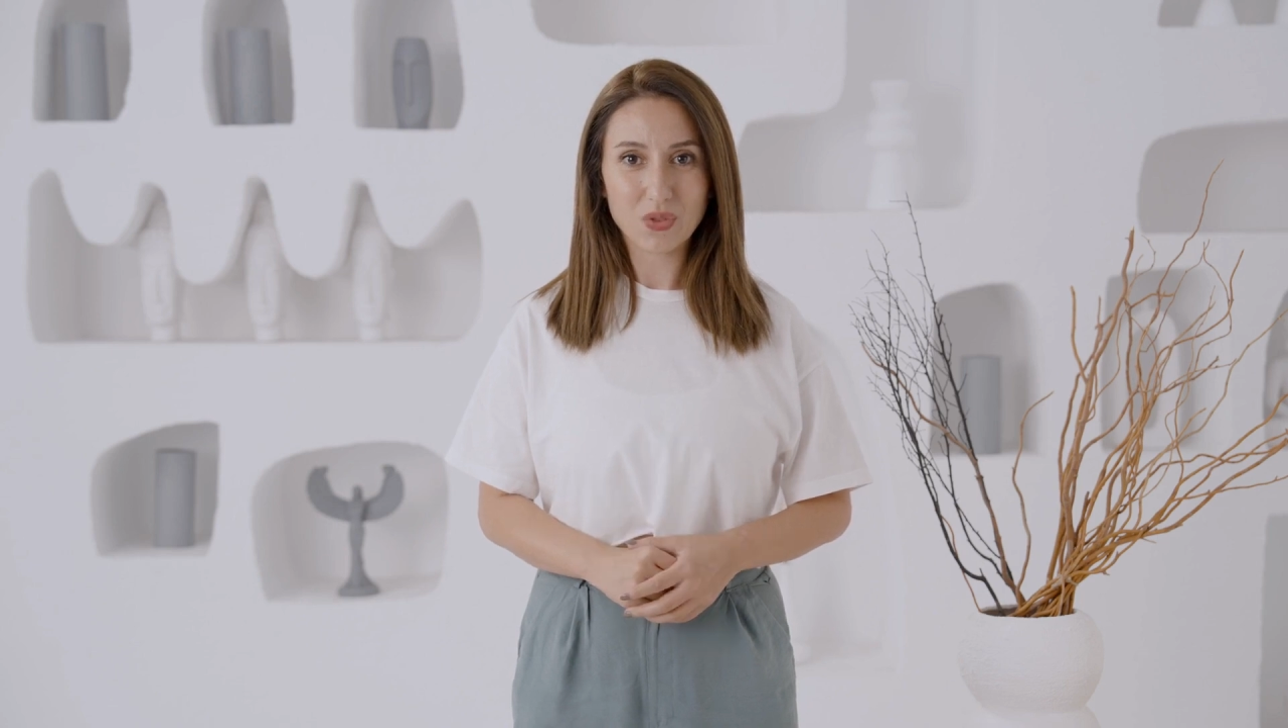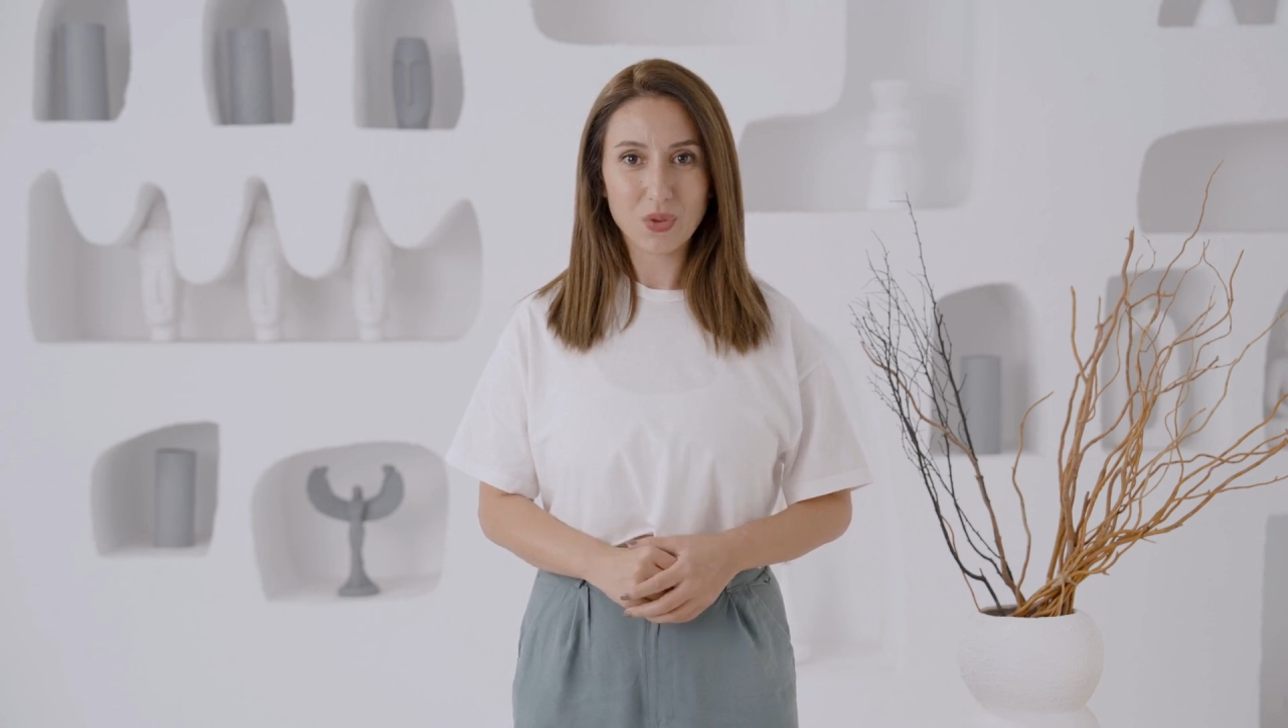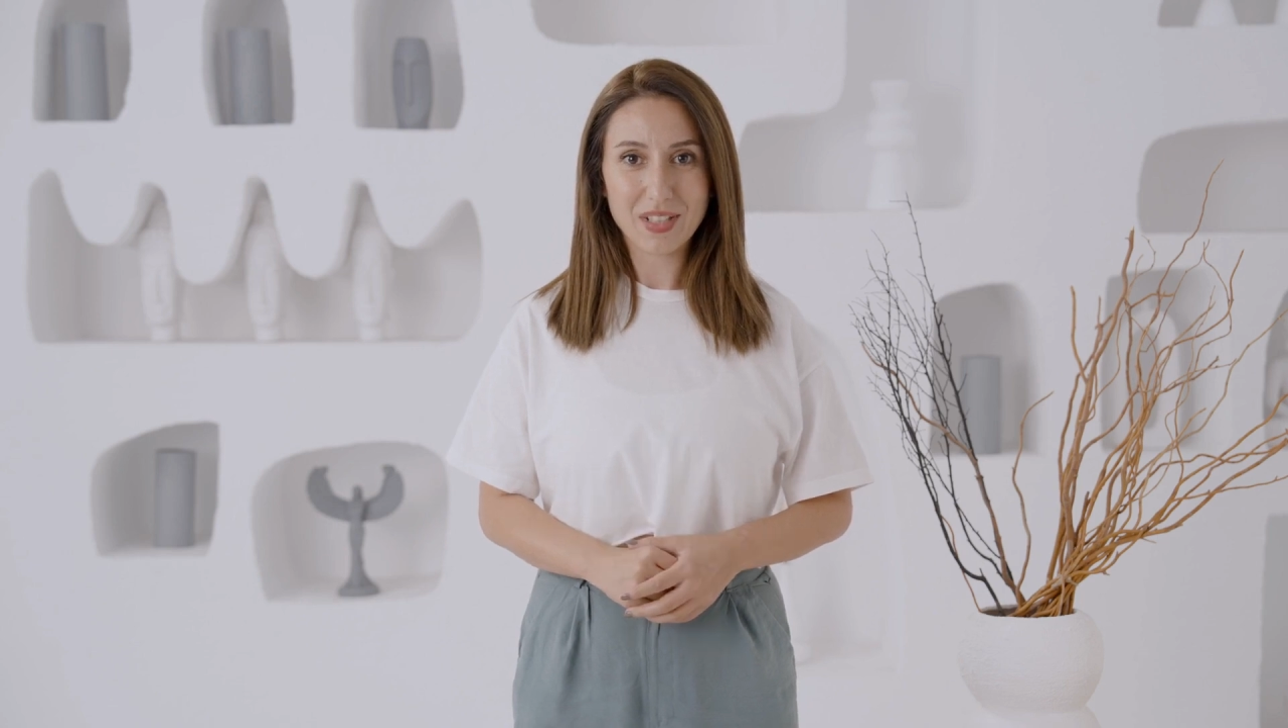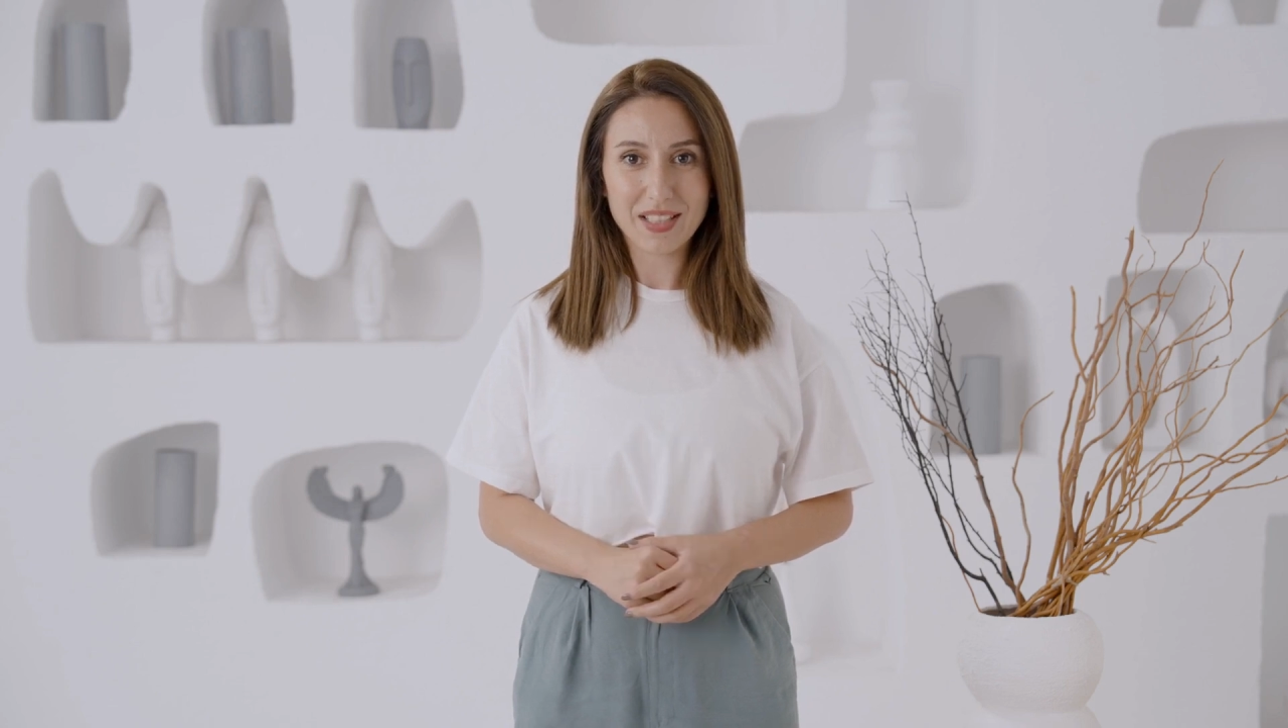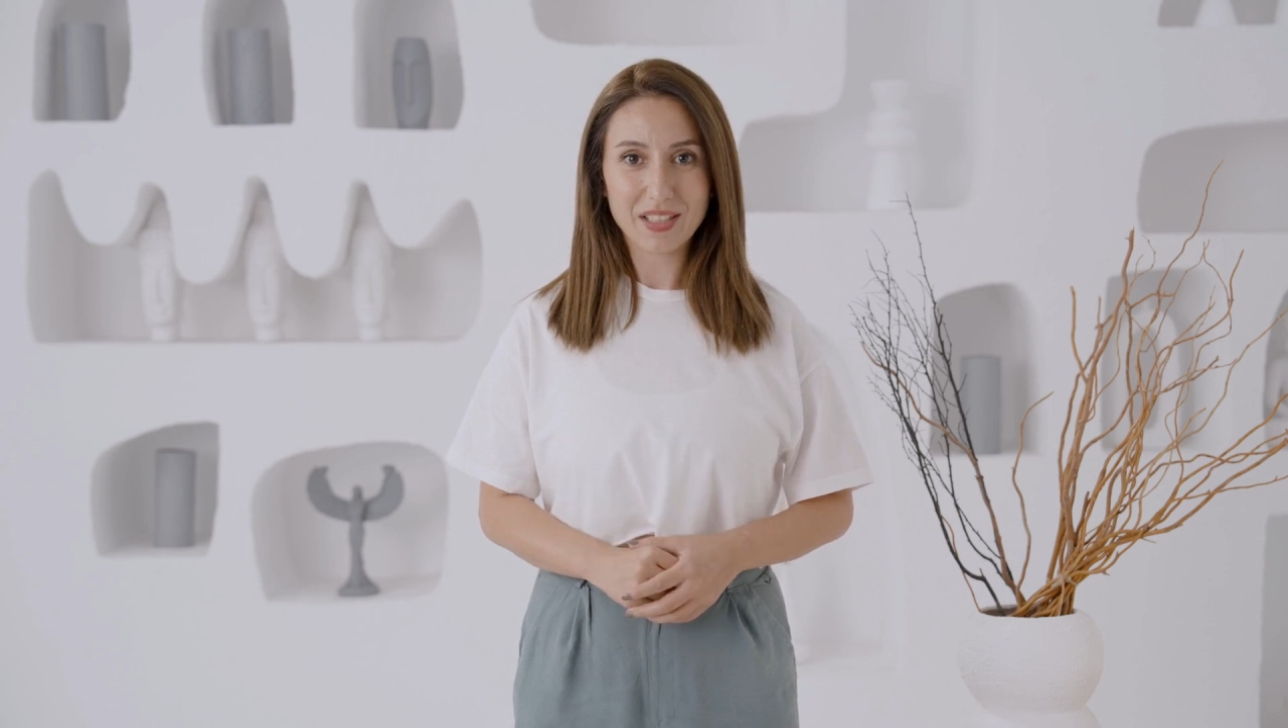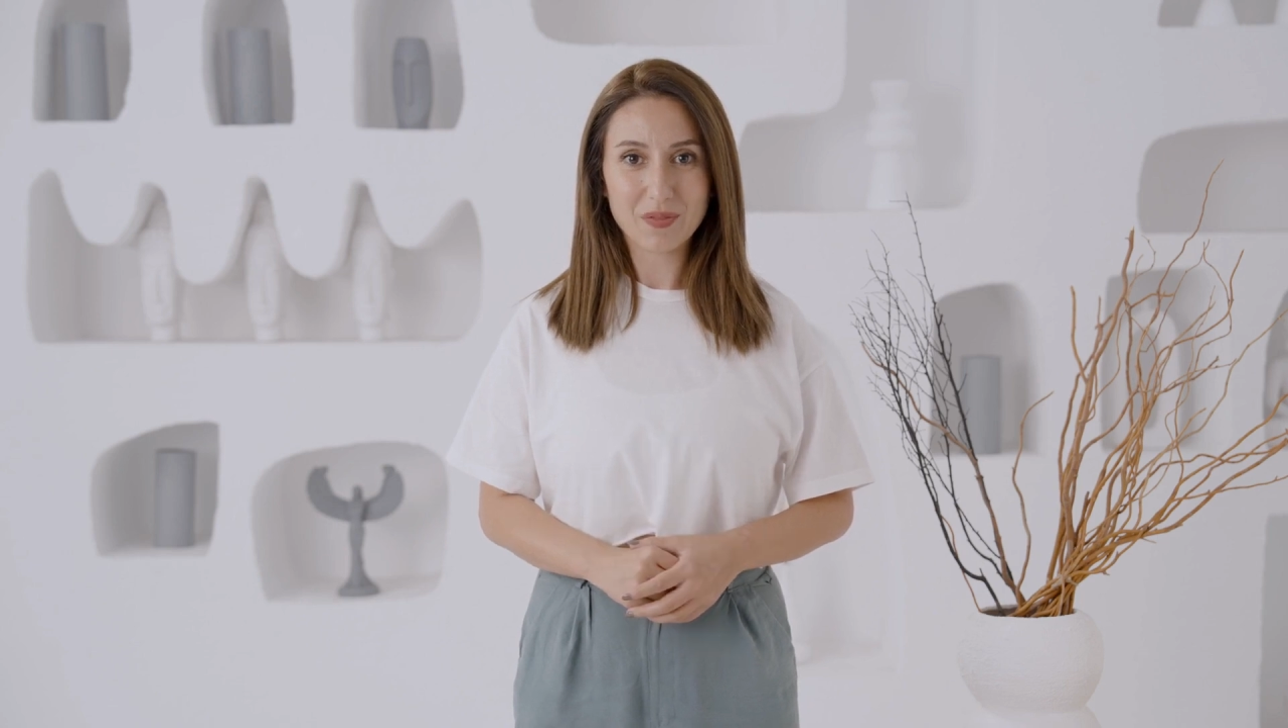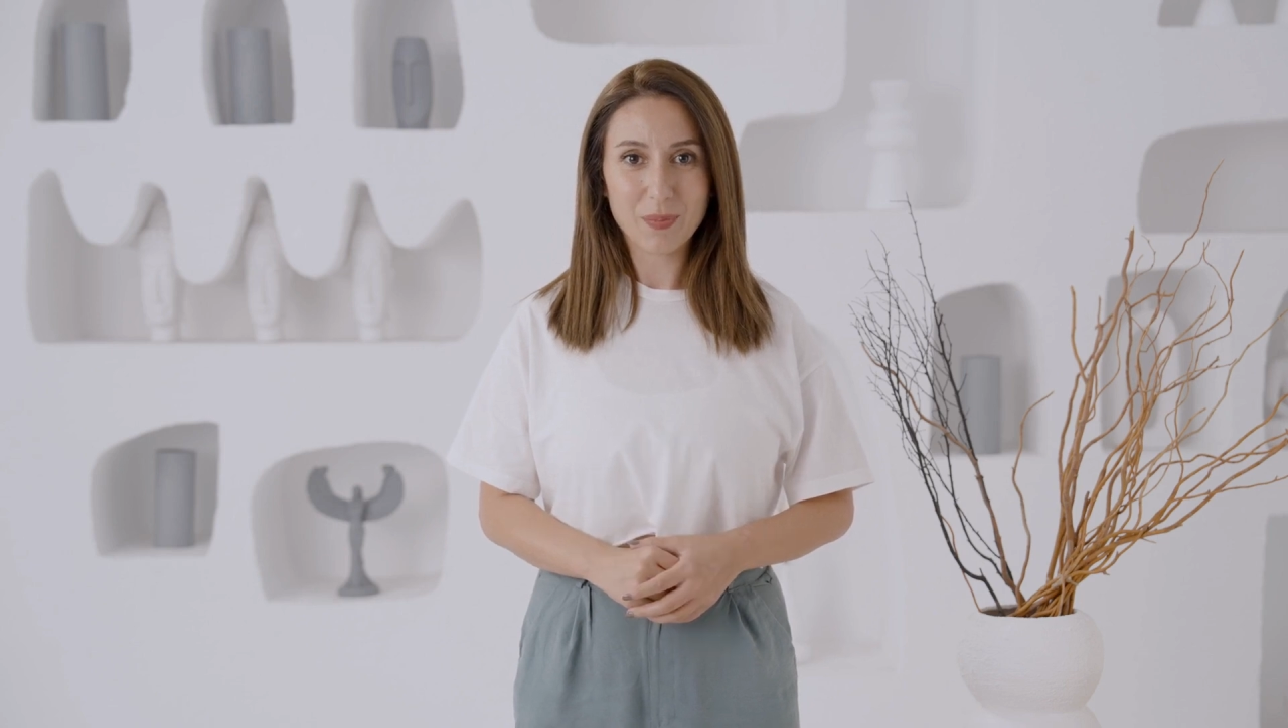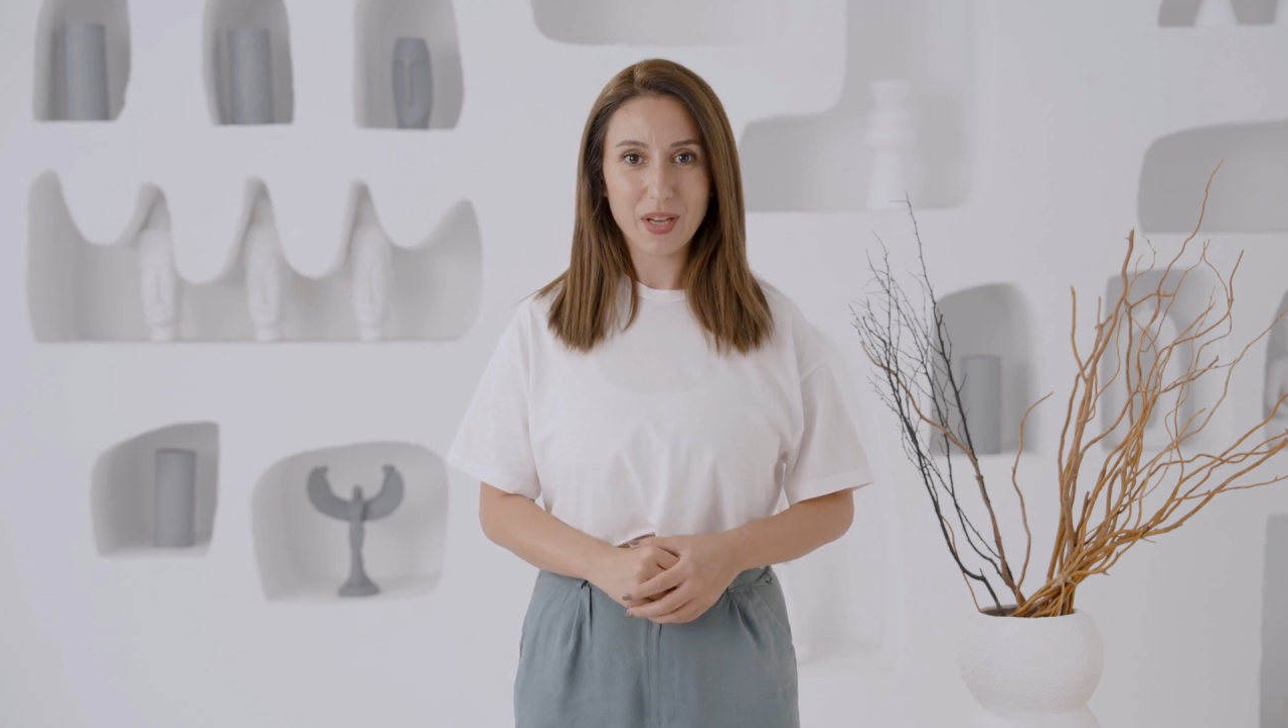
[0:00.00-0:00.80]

trickiest